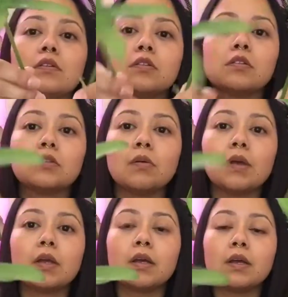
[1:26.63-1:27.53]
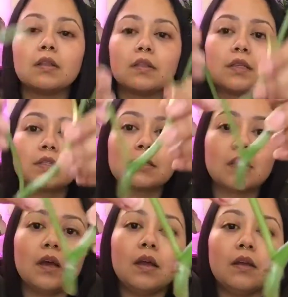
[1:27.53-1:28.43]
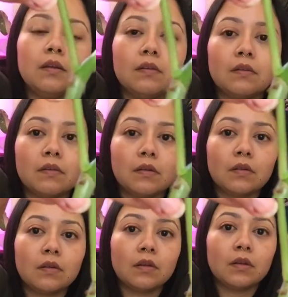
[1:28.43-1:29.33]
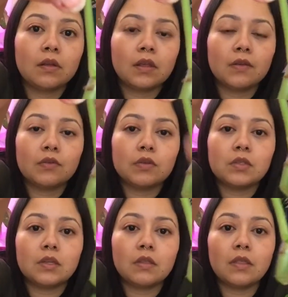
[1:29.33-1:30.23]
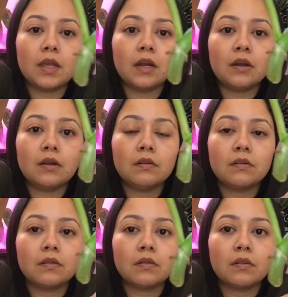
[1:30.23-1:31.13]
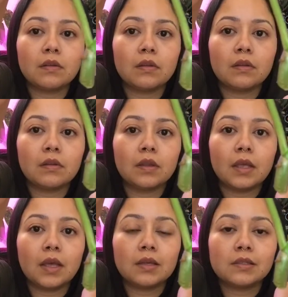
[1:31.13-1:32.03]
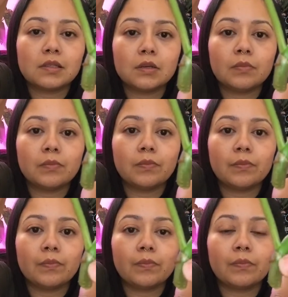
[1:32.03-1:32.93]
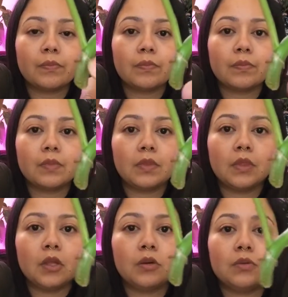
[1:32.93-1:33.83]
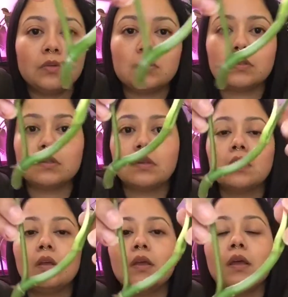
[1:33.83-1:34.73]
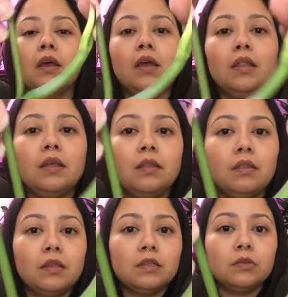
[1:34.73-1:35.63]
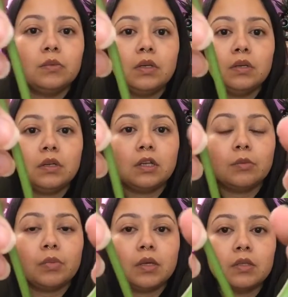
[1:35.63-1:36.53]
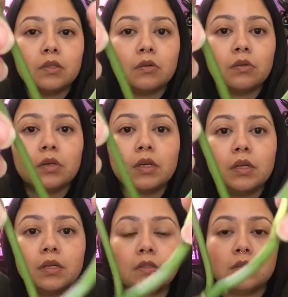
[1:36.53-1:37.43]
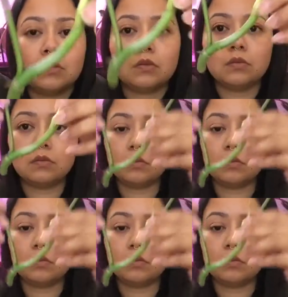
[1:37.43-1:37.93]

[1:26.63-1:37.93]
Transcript: So I cut this guy. If you see there, it has some nodes. And then this one can be its own cutting too.